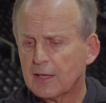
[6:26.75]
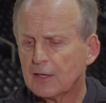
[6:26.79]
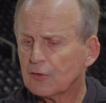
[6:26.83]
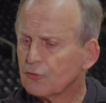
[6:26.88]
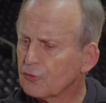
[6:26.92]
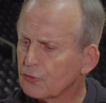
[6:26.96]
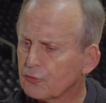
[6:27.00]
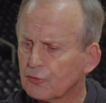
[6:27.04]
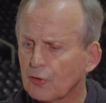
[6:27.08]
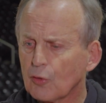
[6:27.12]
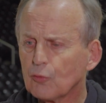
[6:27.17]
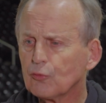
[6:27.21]
it's
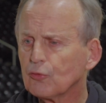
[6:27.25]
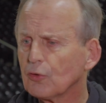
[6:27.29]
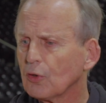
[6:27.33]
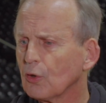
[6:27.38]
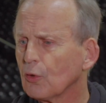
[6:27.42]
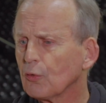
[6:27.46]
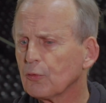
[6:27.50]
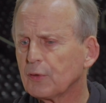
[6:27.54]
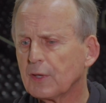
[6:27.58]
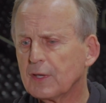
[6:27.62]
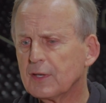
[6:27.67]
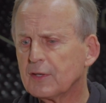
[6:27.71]
just those
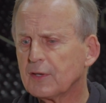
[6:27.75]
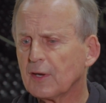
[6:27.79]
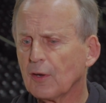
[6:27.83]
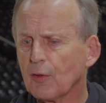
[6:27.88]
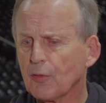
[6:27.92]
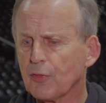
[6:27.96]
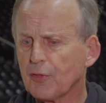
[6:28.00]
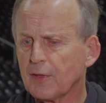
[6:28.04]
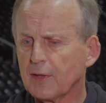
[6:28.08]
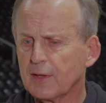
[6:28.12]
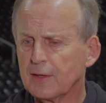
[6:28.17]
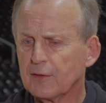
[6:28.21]
little detail
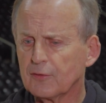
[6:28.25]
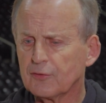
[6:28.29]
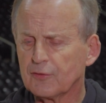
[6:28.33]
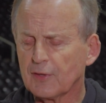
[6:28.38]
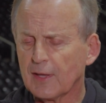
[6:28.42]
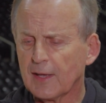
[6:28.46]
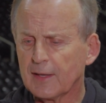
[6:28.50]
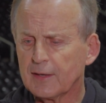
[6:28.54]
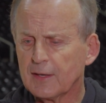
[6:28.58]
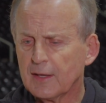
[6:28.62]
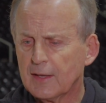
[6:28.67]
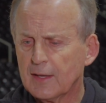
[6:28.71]
things
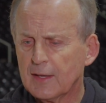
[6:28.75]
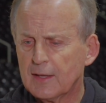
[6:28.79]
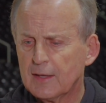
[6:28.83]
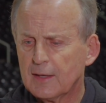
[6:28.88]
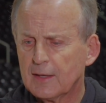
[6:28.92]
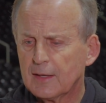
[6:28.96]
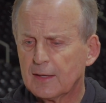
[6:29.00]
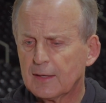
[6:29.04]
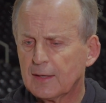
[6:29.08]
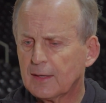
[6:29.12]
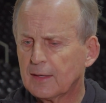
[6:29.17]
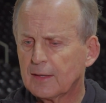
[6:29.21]
that
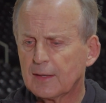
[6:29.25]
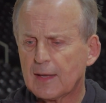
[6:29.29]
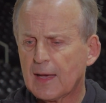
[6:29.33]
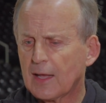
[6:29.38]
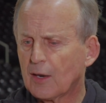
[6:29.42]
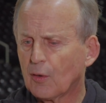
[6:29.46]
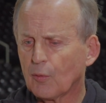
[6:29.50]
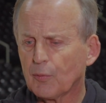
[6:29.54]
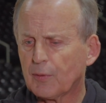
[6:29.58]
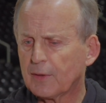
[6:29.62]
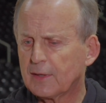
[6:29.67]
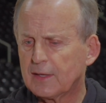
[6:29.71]
uh, I
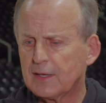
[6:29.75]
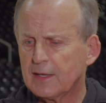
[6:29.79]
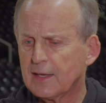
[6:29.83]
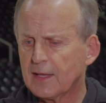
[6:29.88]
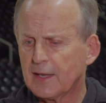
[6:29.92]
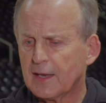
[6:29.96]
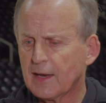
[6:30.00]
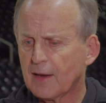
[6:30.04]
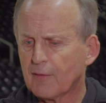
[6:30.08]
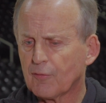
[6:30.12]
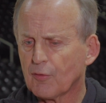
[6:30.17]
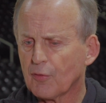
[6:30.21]
don't think he
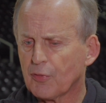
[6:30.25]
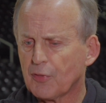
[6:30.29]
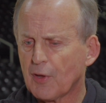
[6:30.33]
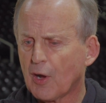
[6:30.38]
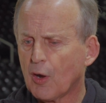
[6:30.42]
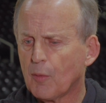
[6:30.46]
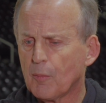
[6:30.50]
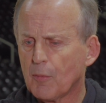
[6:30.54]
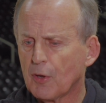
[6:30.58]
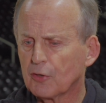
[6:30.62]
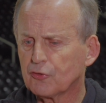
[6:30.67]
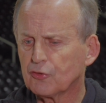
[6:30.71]
had ever
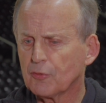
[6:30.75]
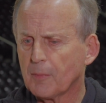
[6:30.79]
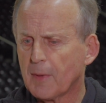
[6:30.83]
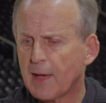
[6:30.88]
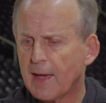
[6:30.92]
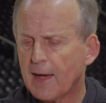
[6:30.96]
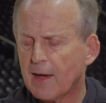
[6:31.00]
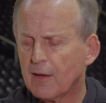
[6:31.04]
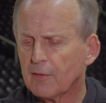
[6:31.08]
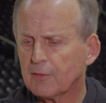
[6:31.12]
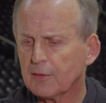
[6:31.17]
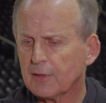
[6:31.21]
thought much
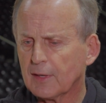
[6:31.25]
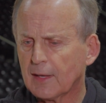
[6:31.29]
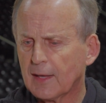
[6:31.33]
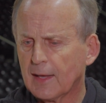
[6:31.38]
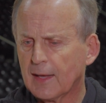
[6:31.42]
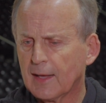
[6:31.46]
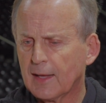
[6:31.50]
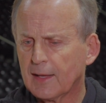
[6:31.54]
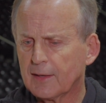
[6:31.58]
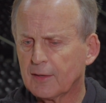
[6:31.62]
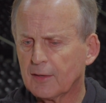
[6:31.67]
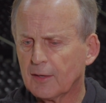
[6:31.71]
about.
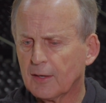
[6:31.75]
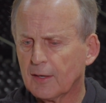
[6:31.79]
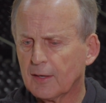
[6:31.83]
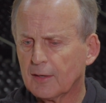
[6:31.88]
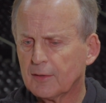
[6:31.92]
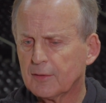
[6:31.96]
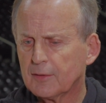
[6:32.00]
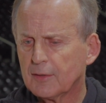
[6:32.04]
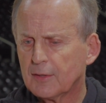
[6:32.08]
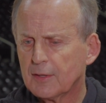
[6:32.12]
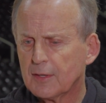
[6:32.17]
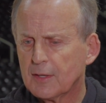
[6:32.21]
And
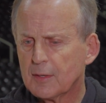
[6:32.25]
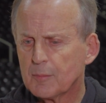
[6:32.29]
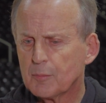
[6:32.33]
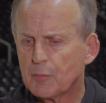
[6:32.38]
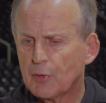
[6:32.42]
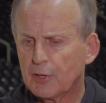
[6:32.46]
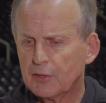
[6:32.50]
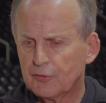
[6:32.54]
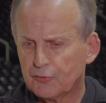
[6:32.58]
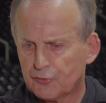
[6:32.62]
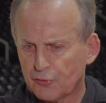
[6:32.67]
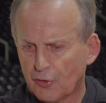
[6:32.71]
uh,
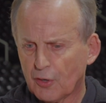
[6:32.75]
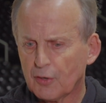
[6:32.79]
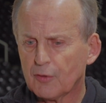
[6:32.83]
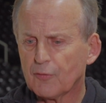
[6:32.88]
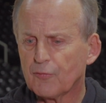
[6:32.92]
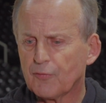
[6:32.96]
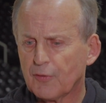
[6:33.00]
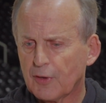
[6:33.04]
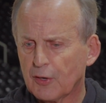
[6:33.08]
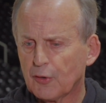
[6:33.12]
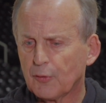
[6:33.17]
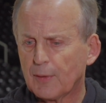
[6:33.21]
but he's starting
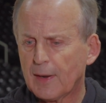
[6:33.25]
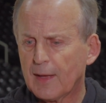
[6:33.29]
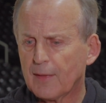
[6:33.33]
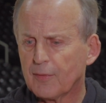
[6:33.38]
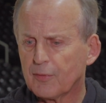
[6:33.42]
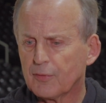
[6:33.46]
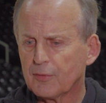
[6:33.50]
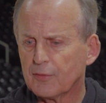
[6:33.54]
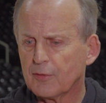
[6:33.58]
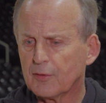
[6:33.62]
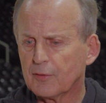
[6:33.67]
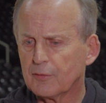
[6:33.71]
to figure out
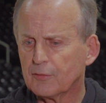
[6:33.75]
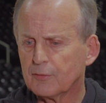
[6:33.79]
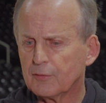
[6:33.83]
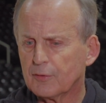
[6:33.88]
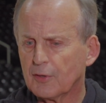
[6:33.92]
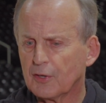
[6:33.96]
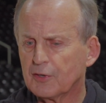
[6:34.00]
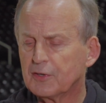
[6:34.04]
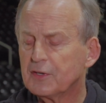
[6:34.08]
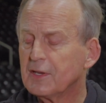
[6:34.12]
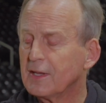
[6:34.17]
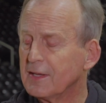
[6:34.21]
the
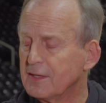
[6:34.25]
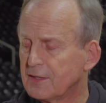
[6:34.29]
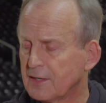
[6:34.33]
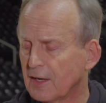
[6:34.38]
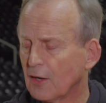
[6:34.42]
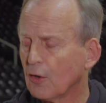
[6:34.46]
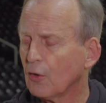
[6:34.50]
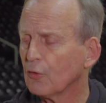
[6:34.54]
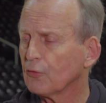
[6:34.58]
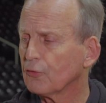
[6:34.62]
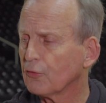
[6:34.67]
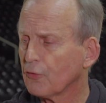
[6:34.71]
the
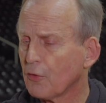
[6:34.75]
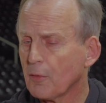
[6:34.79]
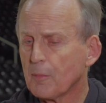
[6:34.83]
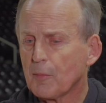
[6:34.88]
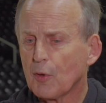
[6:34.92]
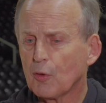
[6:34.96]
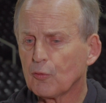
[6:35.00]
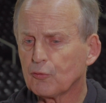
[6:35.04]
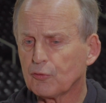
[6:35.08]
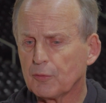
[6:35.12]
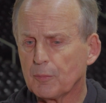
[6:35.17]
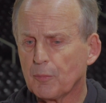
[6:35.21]
details are the
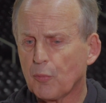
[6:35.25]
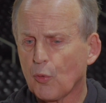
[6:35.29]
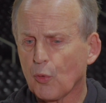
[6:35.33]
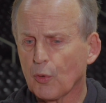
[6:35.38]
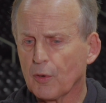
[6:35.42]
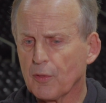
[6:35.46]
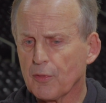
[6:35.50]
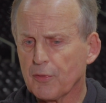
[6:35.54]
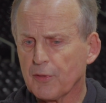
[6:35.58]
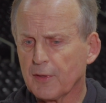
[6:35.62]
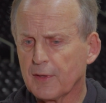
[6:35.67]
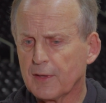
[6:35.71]
most
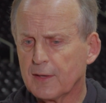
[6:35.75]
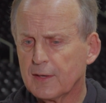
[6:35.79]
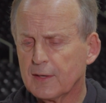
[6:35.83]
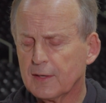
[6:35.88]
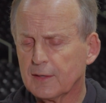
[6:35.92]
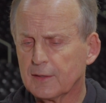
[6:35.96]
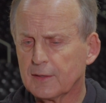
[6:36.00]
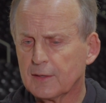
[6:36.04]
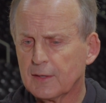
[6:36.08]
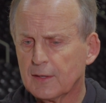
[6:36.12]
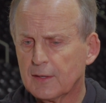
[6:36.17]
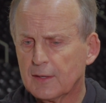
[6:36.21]
important thing.
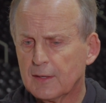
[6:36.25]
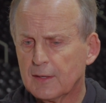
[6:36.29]
And